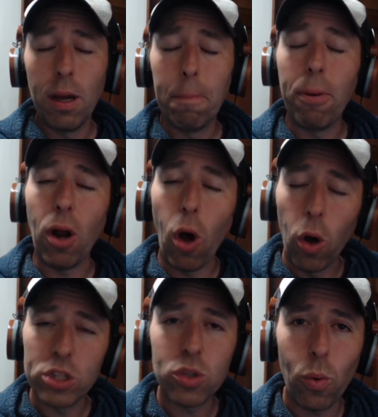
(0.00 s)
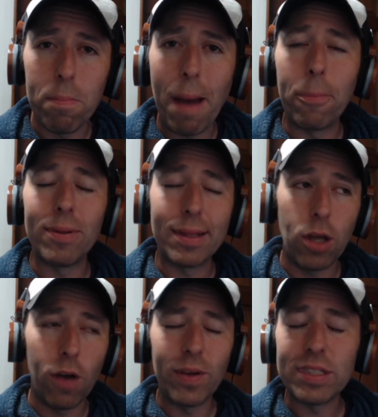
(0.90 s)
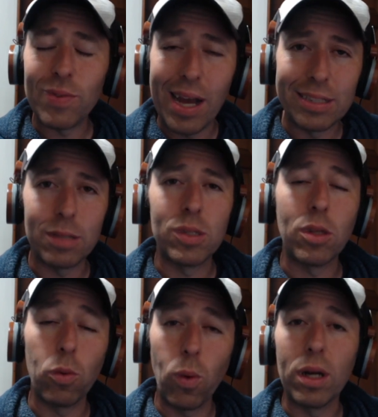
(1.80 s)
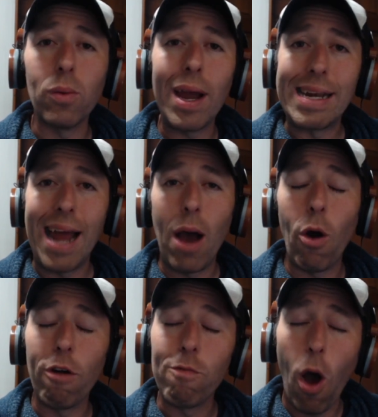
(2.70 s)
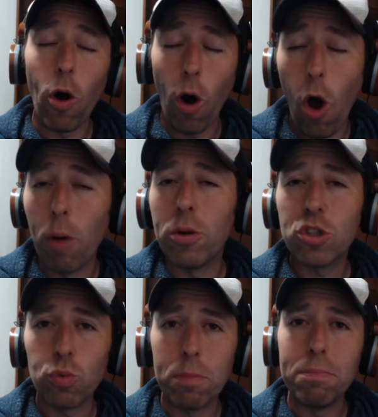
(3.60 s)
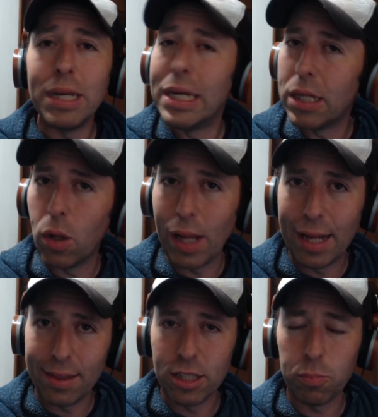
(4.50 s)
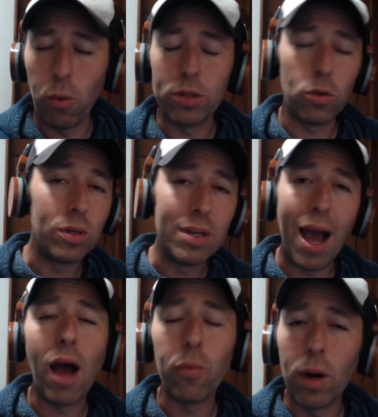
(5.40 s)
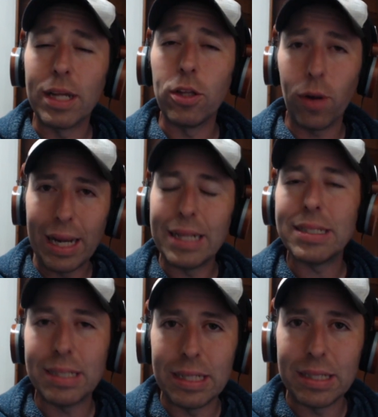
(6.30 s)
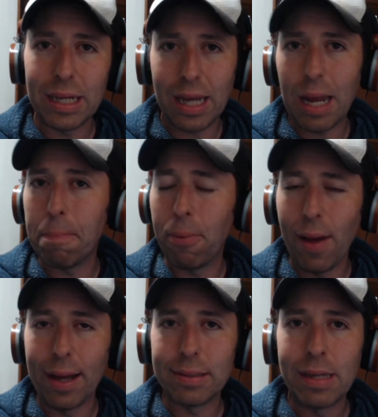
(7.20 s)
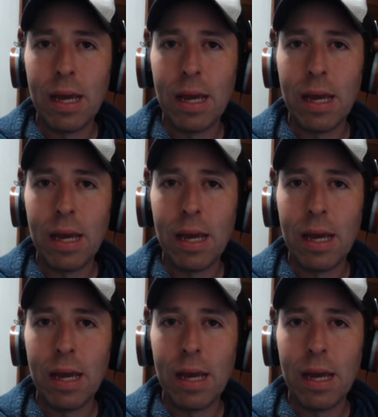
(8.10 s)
But also remember that the offensive concepts that they're running right now are, are almost remedial at this point. They're not running their in season game plans.